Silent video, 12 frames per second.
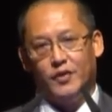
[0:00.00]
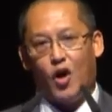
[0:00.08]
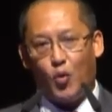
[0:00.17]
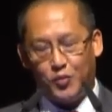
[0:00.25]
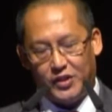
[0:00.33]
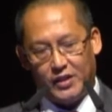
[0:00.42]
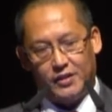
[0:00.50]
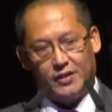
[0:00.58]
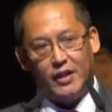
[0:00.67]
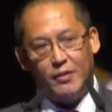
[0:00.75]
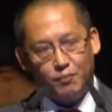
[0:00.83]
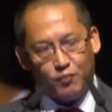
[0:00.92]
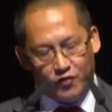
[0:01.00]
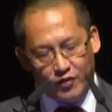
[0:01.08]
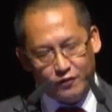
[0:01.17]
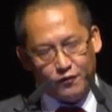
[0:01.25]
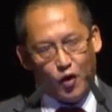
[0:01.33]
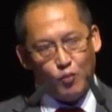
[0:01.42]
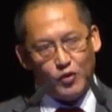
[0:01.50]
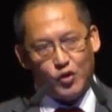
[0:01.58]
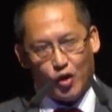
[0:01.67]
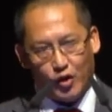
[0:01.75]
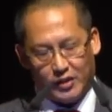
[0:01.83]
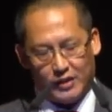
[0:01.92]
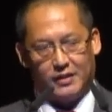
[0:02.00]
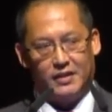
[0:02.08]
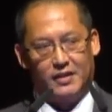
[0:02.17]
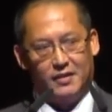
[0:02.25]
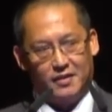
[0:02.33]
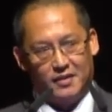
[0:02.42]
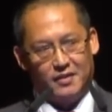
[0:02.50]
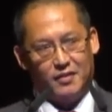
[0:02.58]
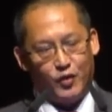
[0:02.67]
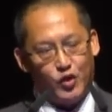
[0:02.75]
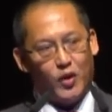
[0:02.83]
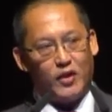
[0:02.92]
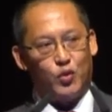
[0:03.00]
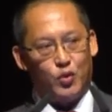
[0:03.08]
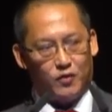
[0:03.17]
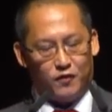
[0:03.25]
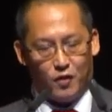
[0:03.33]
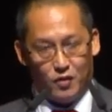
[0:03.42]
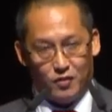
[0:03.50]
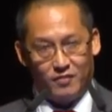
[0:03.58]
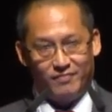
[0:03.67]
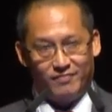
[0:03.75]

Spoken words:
options, informed choices, which one to go for.